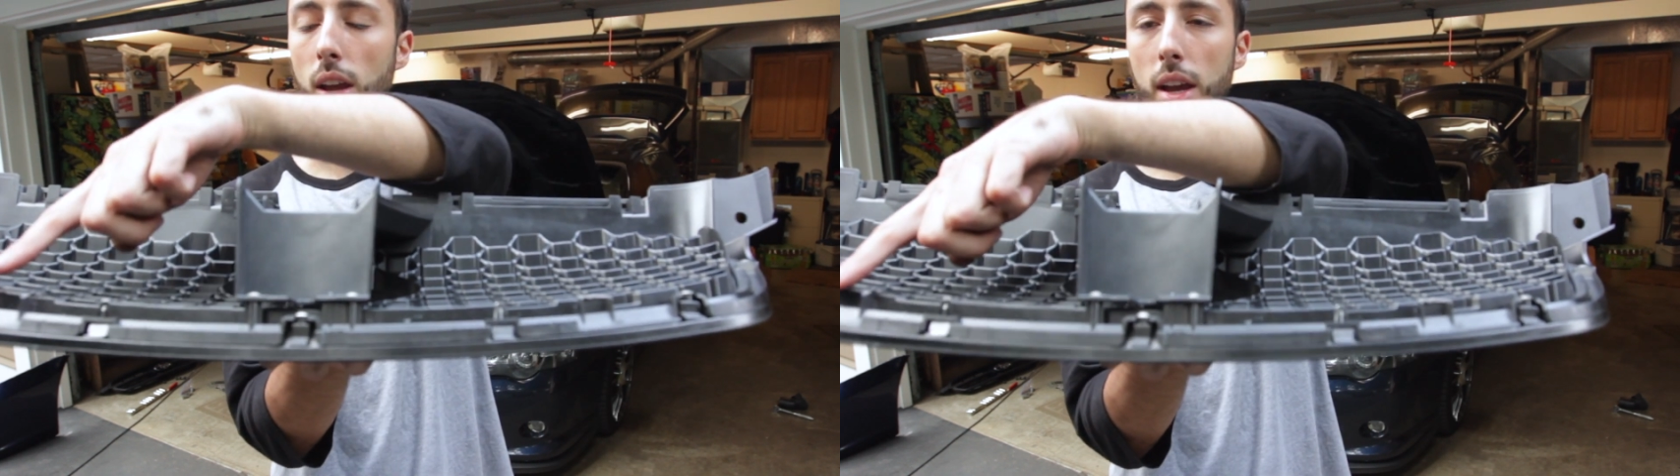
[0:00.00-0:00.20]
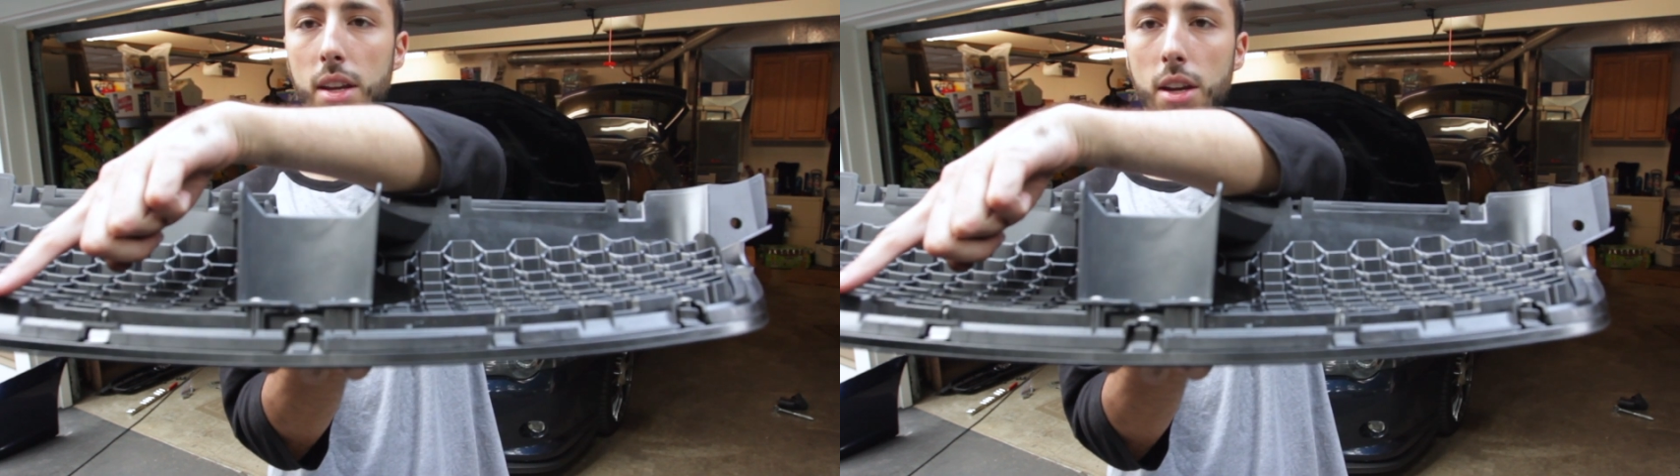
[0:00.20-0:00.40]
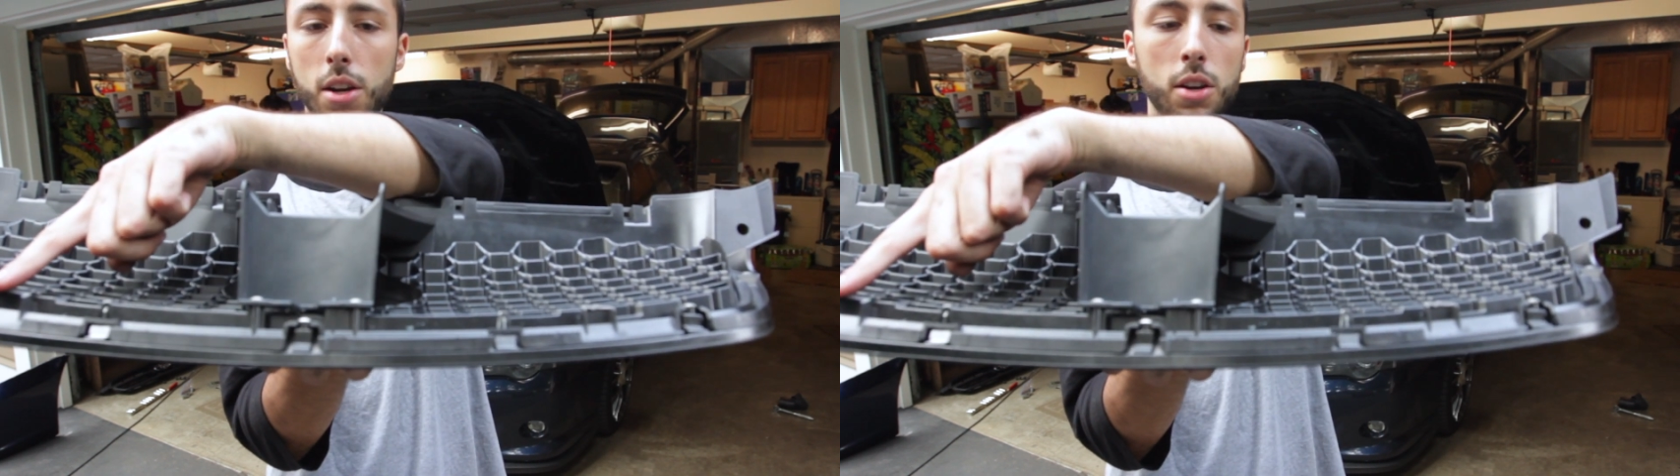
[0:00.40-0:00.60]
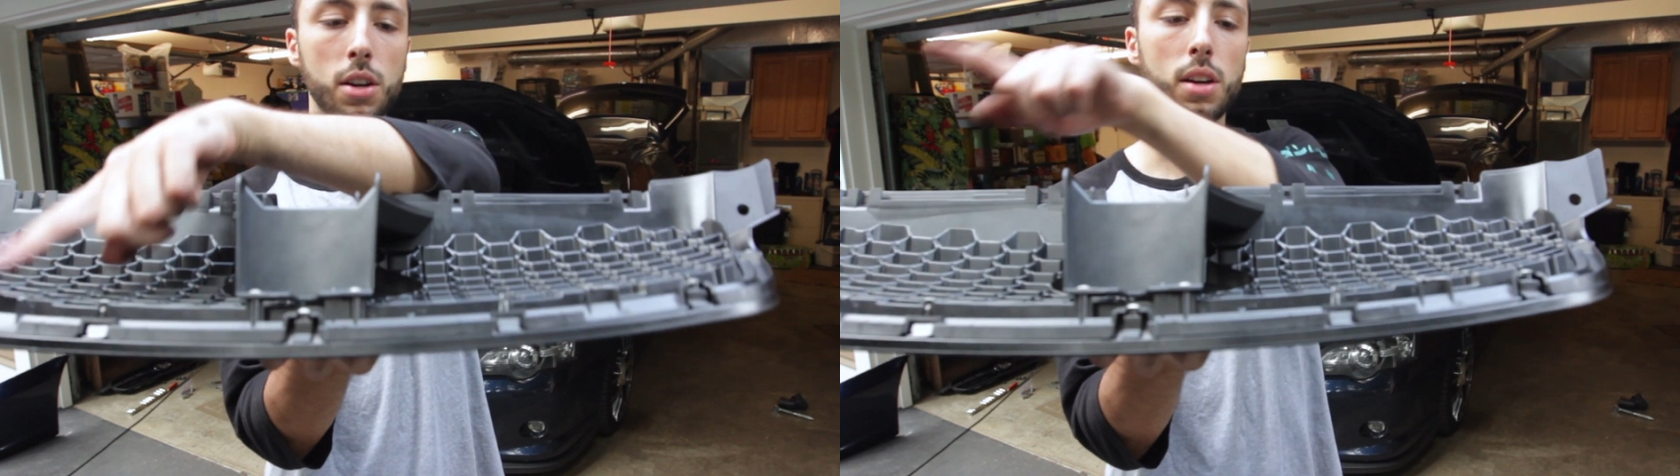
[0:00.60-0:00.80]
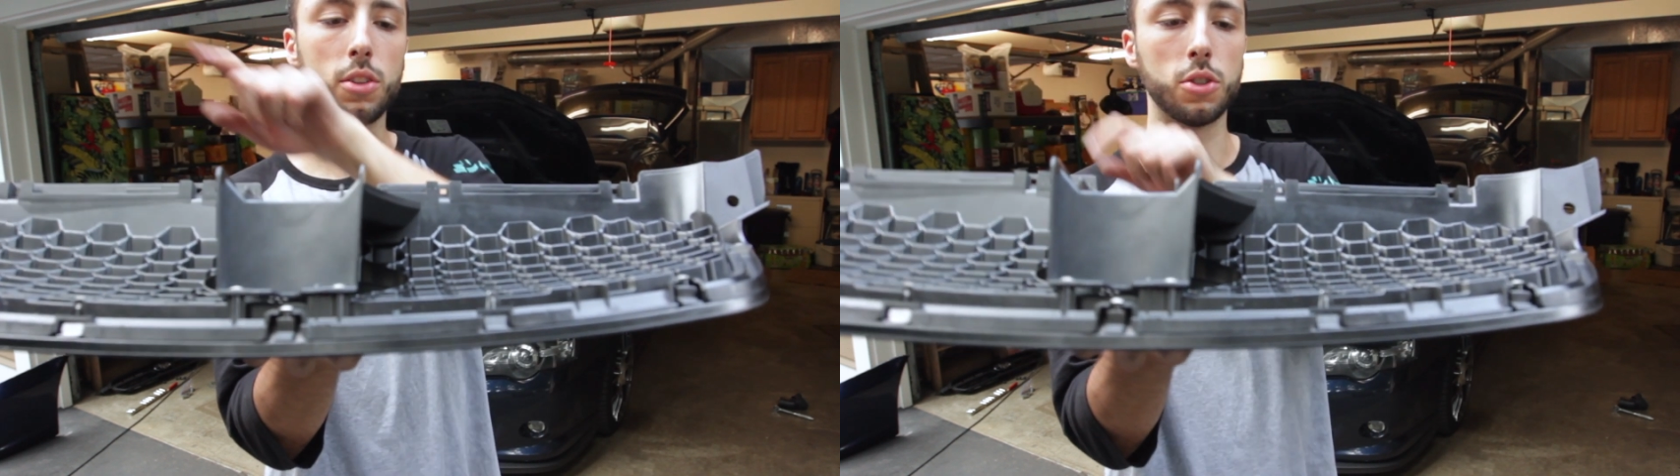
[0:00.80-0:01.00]
and here
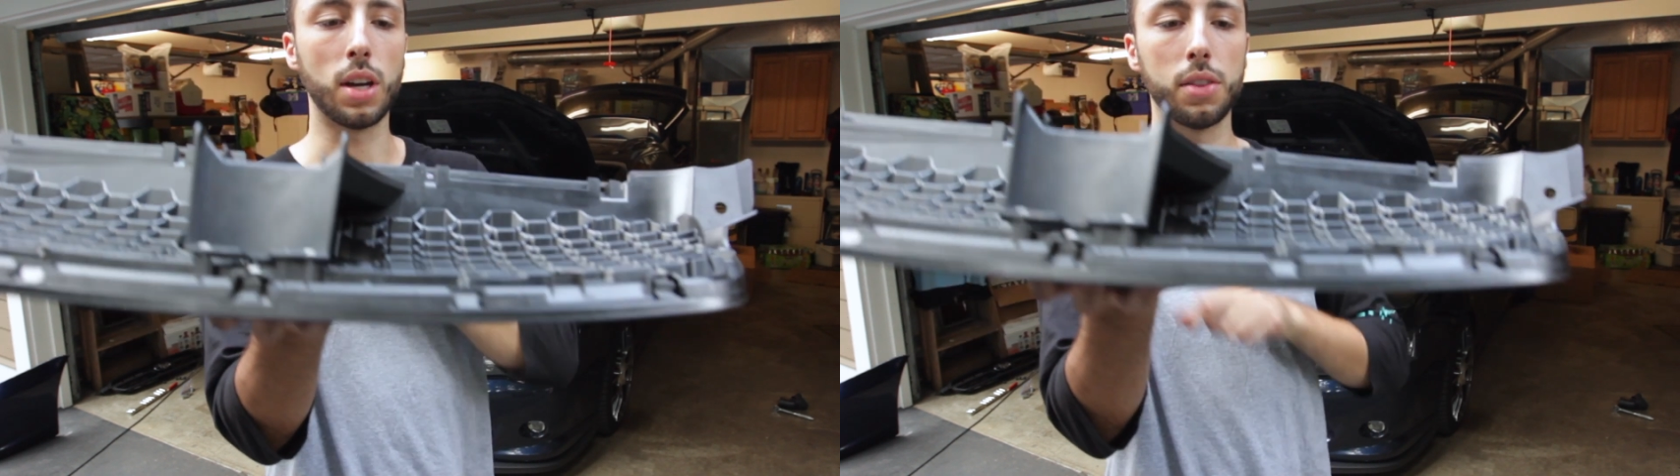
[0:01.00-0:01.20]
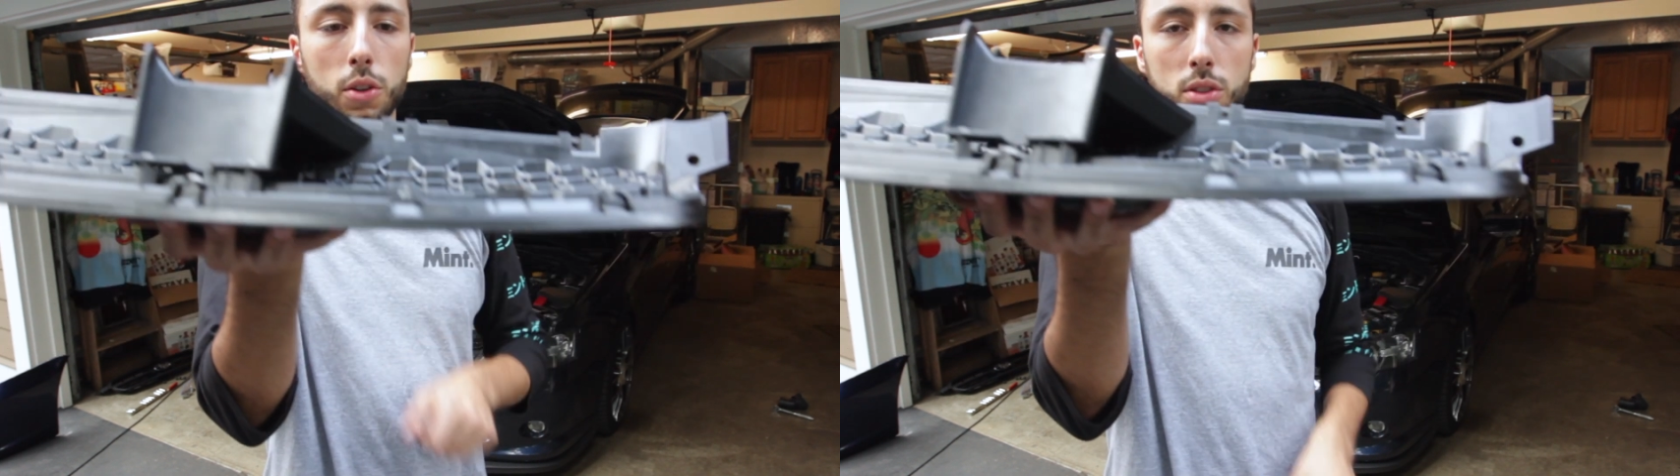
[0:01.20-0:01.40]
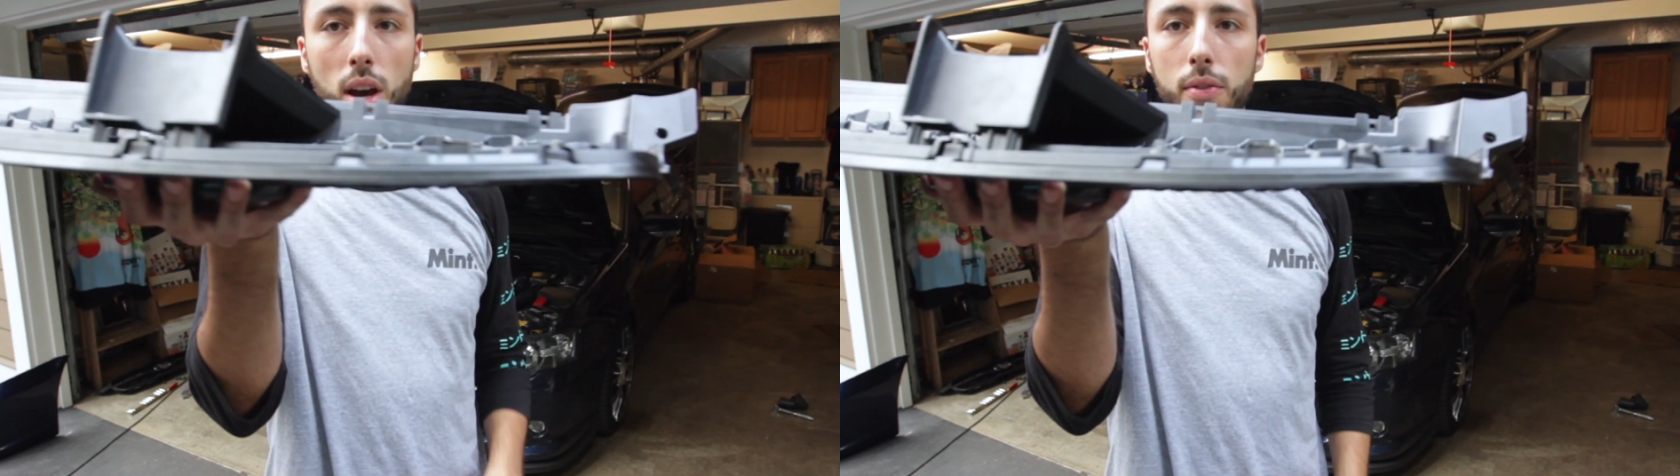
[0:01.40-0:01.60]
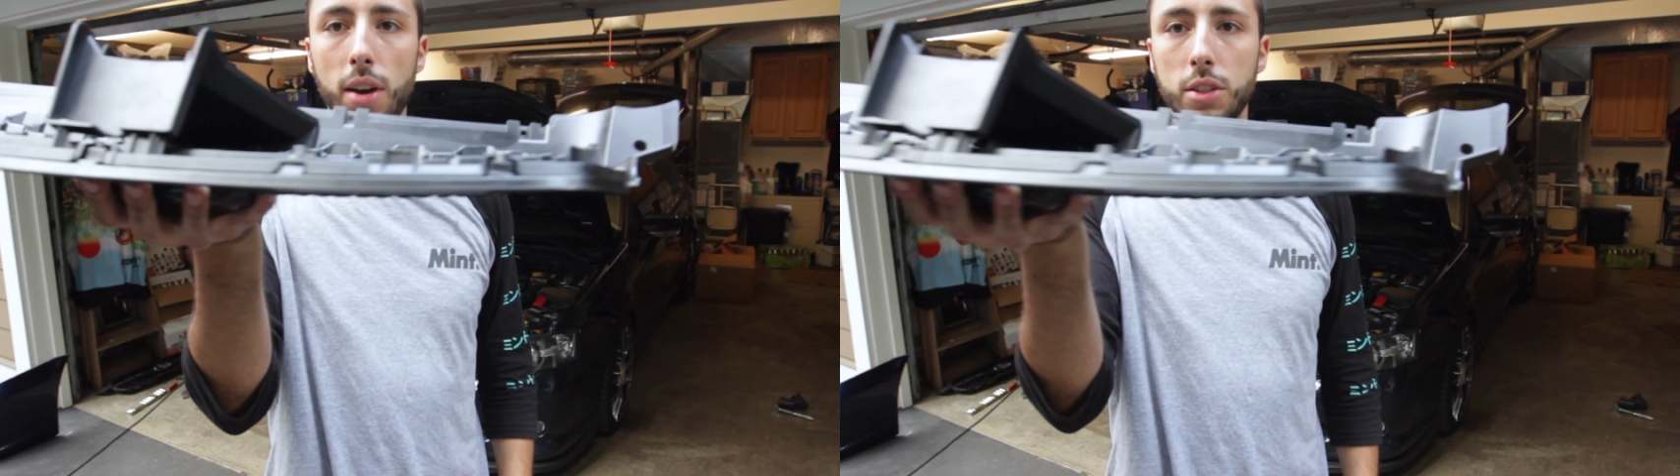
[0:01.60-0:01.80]
just cut those off